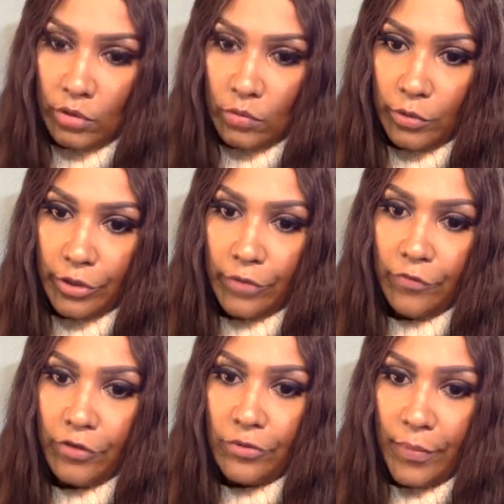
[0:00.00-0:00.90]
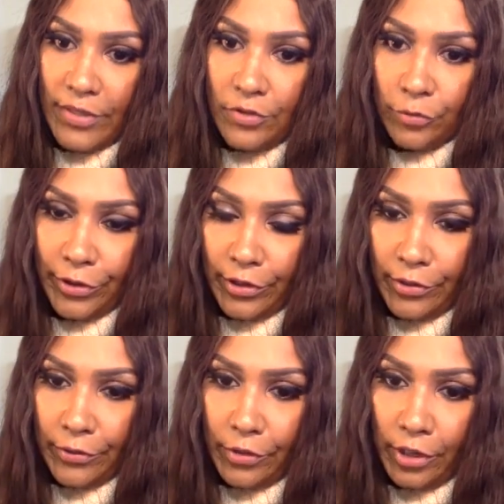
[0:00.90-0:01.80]
Where did first Masonry
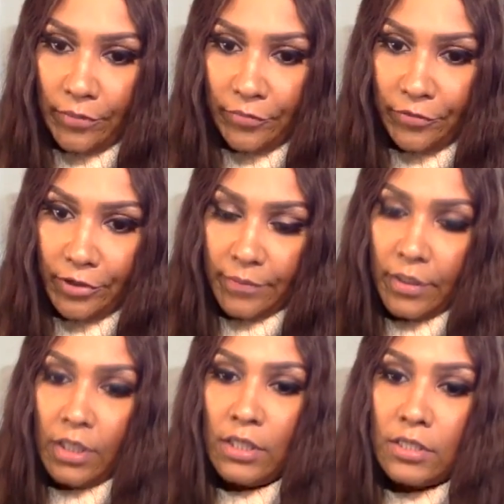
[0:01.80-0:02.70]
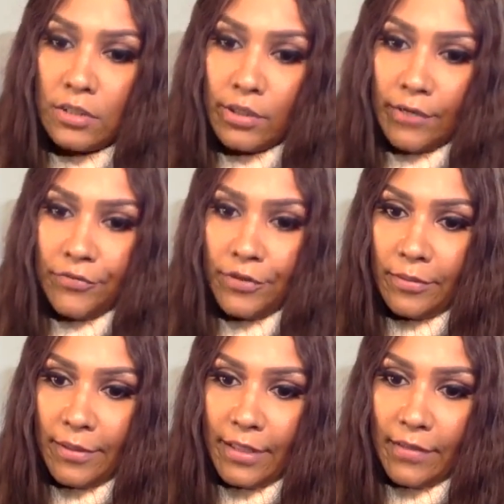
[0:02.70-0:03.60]
come from? So you have to think
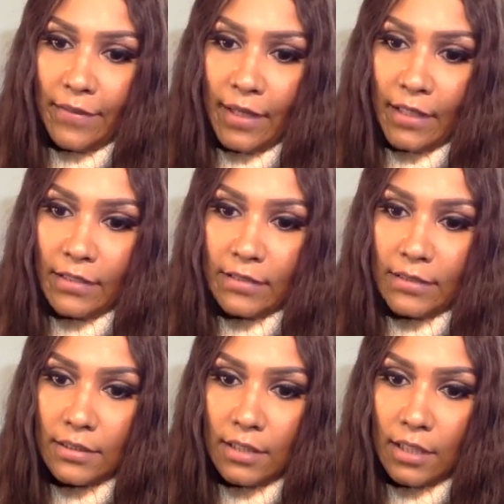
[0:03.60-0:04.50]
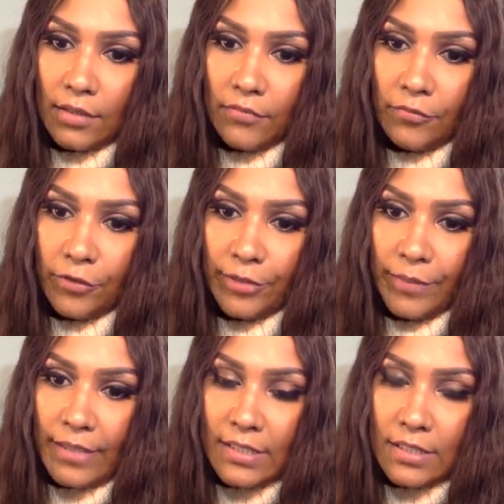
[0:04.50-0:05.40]
about that. That a lot of the
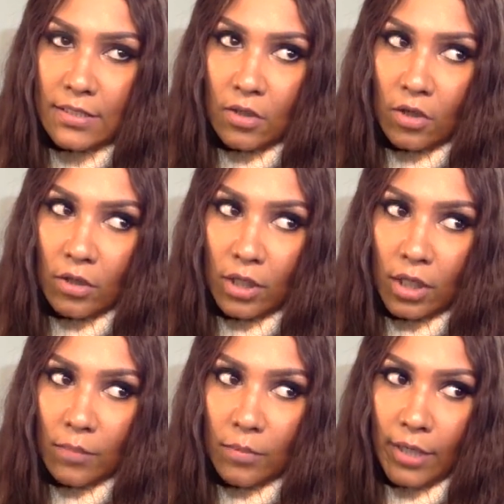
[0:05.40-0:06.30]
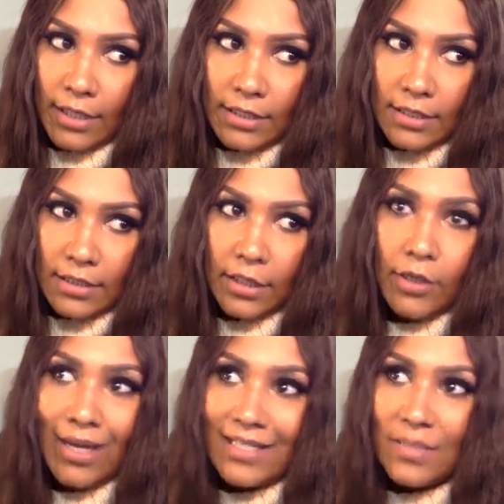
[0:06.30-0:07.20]
Freemasons are not they're
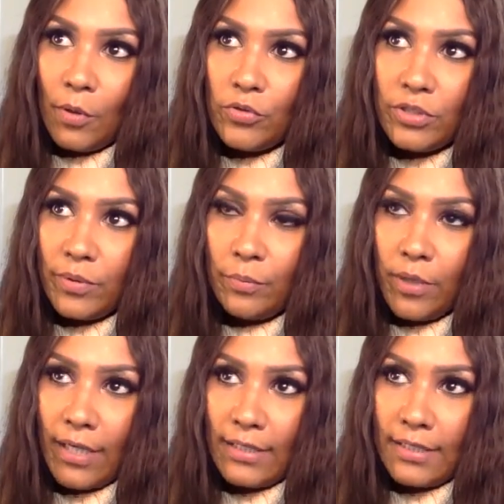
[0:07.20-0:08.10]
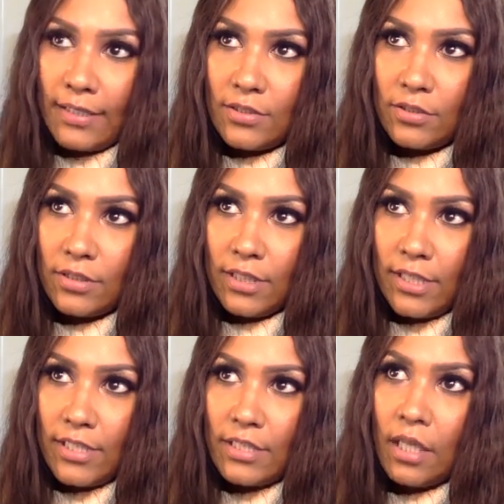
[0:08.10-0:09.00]
not supposed to be practicing certain
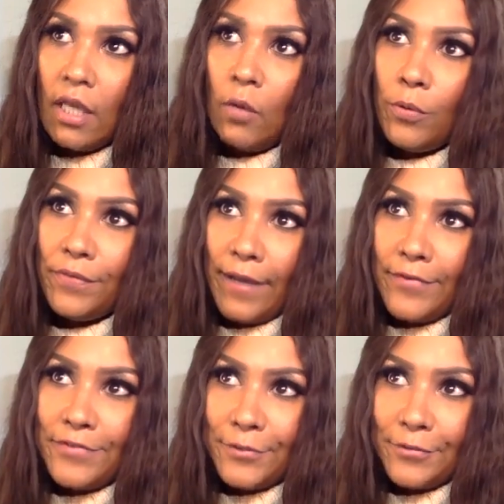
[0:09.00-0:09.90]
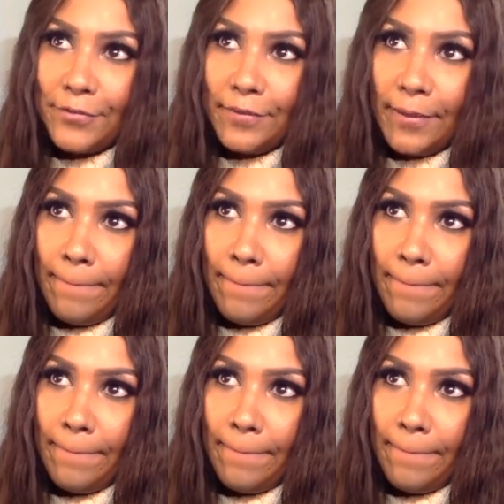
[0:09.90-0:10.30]
things without certain